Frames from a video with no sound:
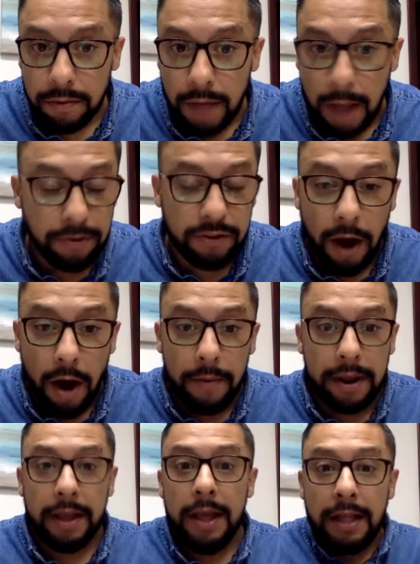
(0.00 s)
I'm
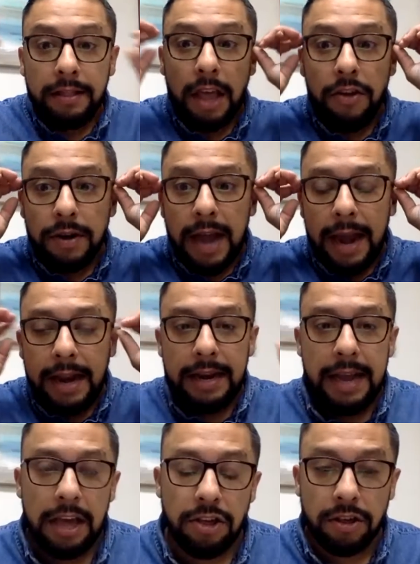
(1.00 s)
sorry. The United
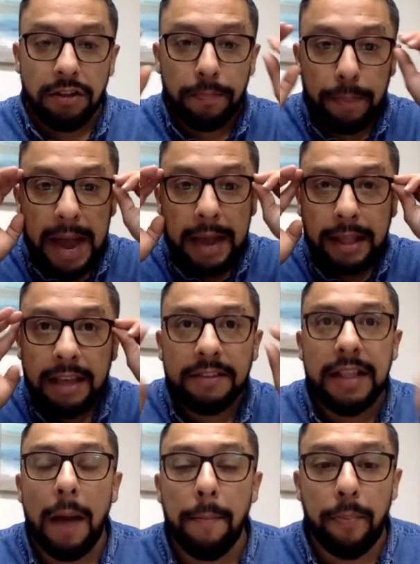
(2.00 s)
Nations Pact is
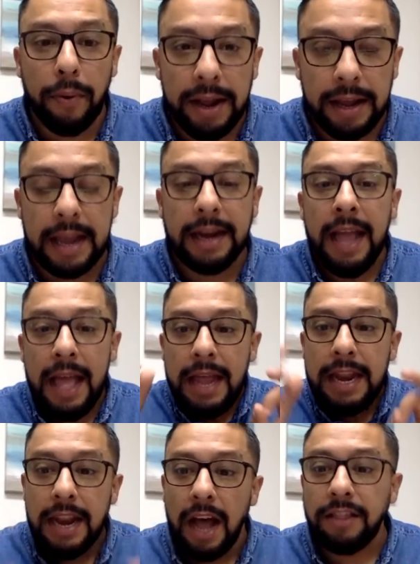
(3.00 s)
not bringing
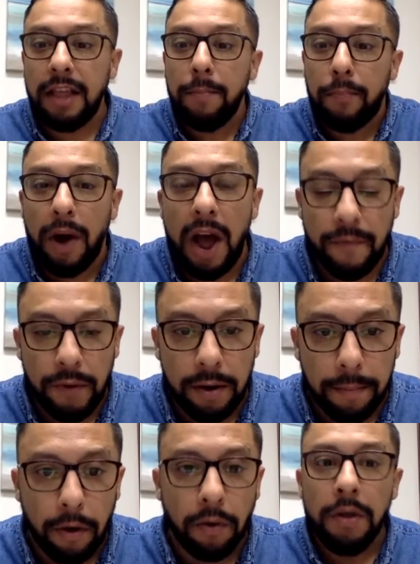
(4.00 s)
nothing
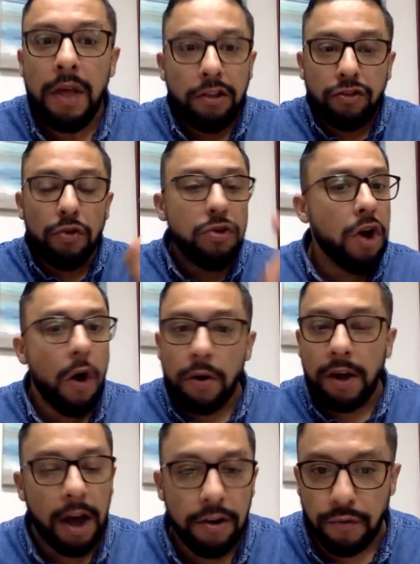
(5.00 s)
profitable to no
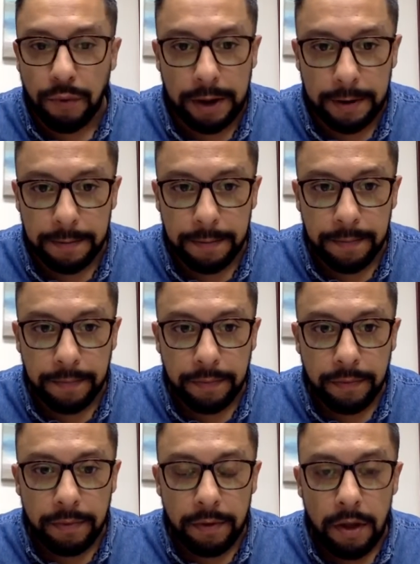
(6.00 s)
country.
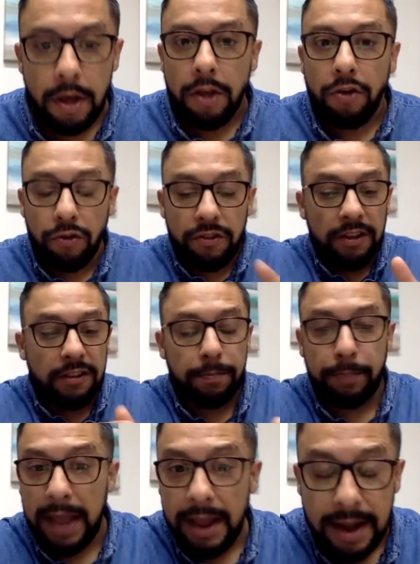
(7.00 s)
You see
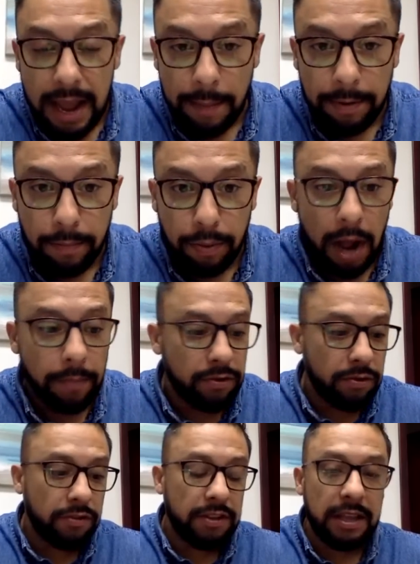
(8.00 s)
Spain having problems.
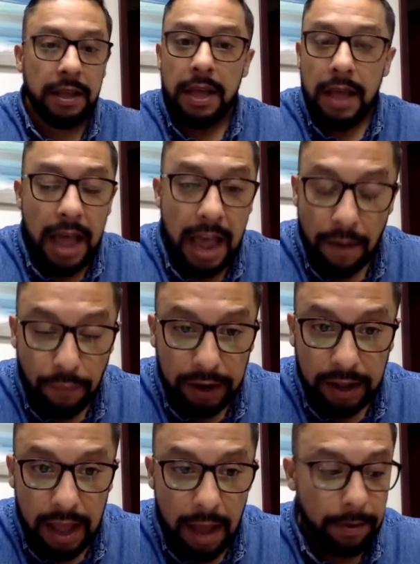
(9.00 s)
You see
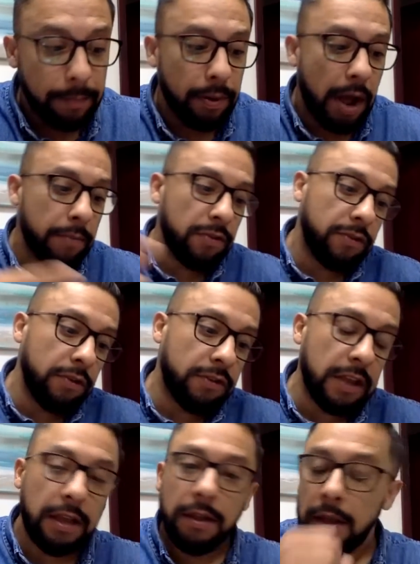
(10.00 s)
Africa having problems. You
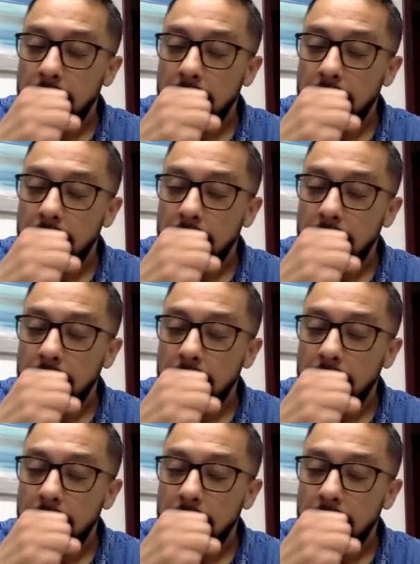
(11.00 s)
see